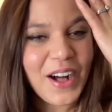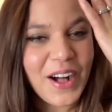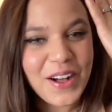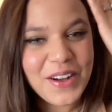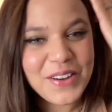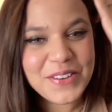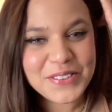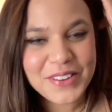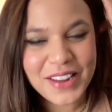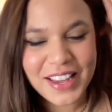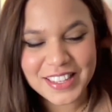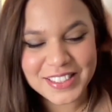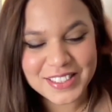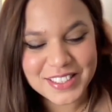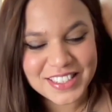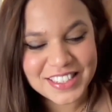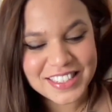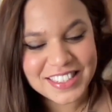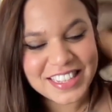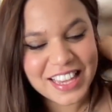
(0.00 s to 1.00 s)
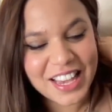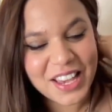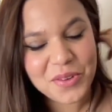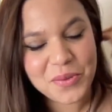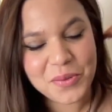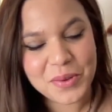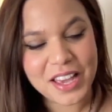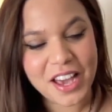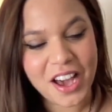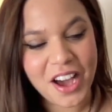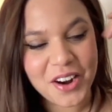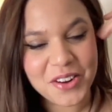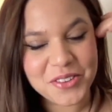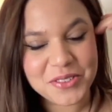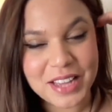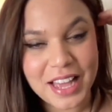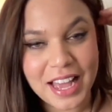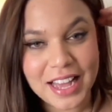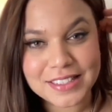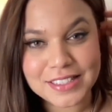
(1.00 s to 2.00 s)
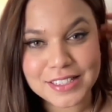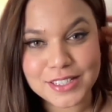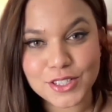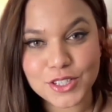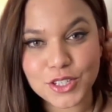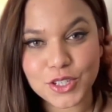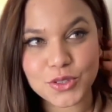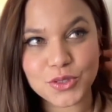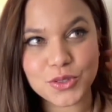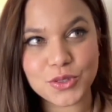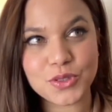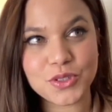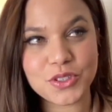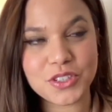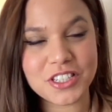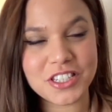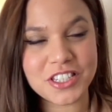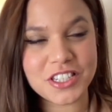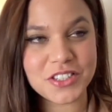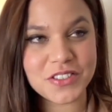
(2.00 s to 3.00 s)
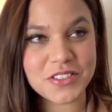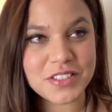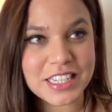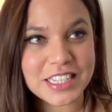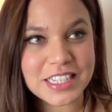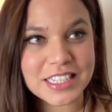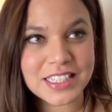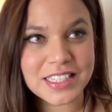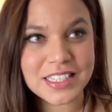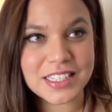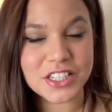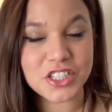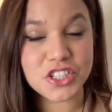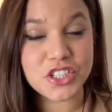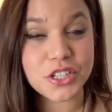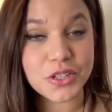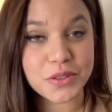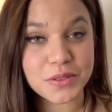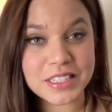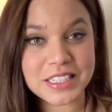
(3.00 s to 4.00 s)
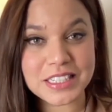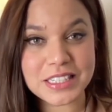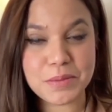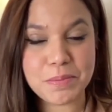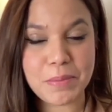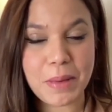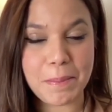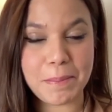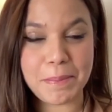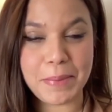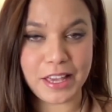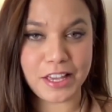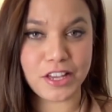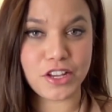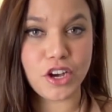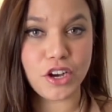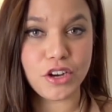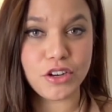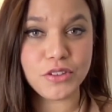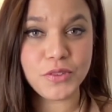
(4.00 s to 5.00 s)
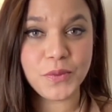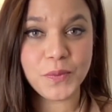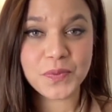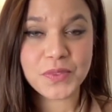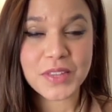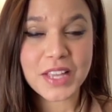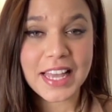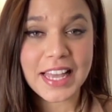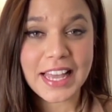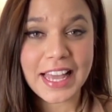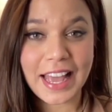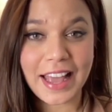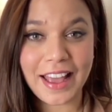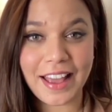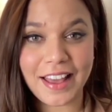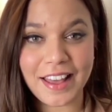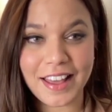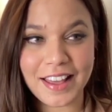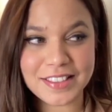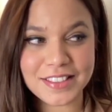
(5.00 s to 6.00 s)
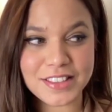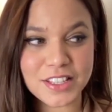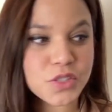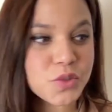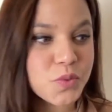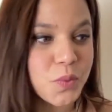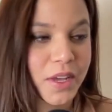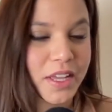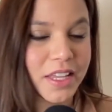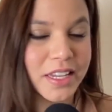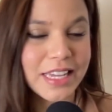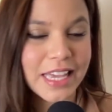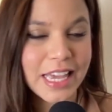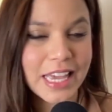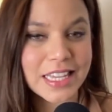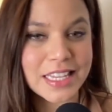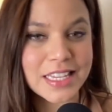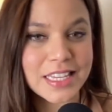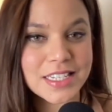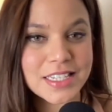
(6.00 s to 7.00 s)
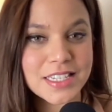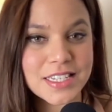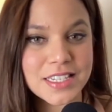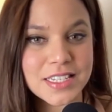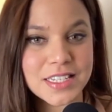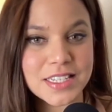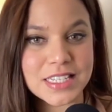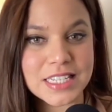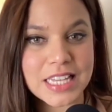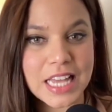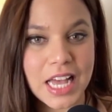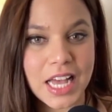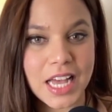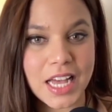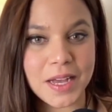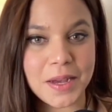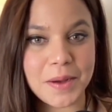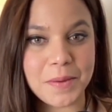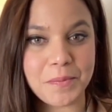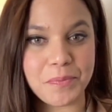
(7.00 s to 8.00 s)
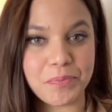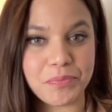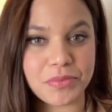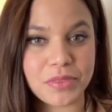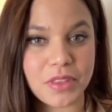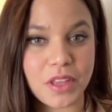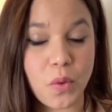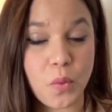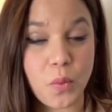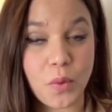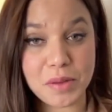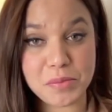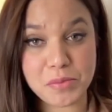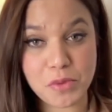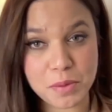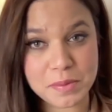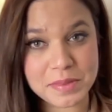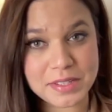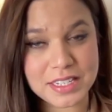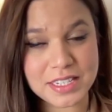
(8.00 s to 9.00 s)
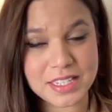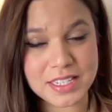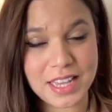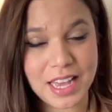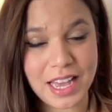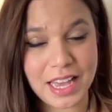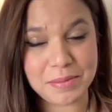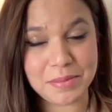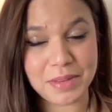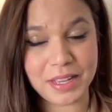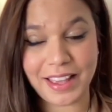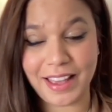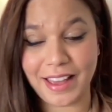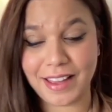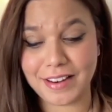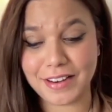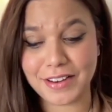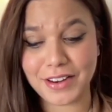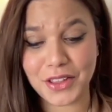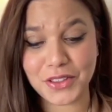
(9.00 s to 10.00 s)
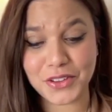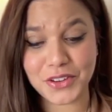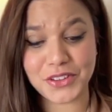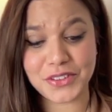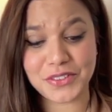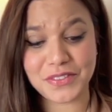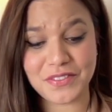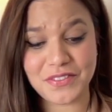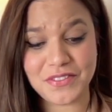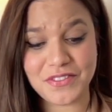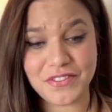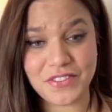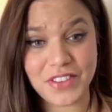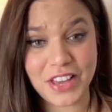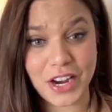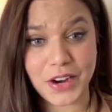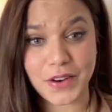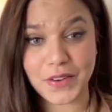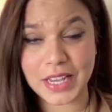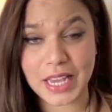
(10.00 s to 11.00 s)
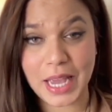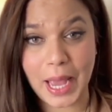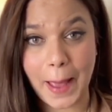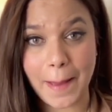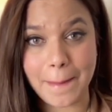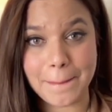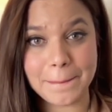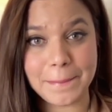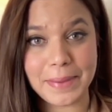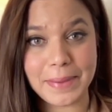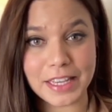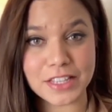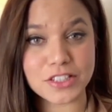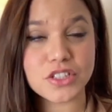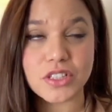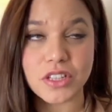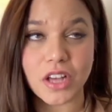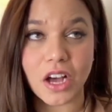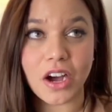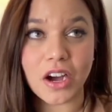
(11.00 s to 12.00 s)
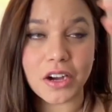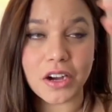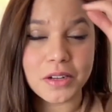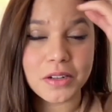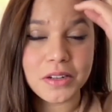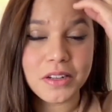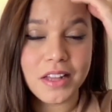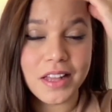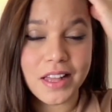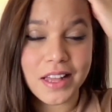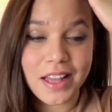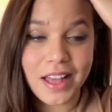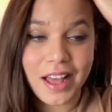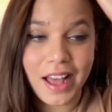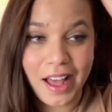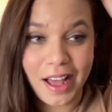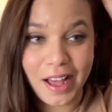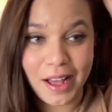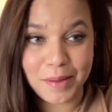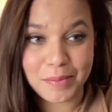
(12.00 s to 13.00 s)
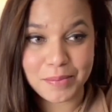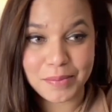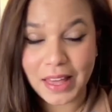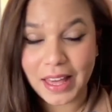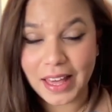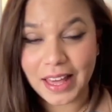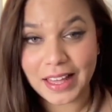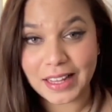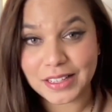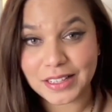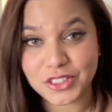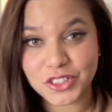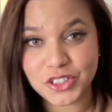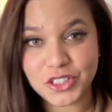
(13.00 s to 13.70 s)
All right, today we are reacting to Charice Charice Pempengco, and this one is um, "One Moment in Time." Again, another very big song um, that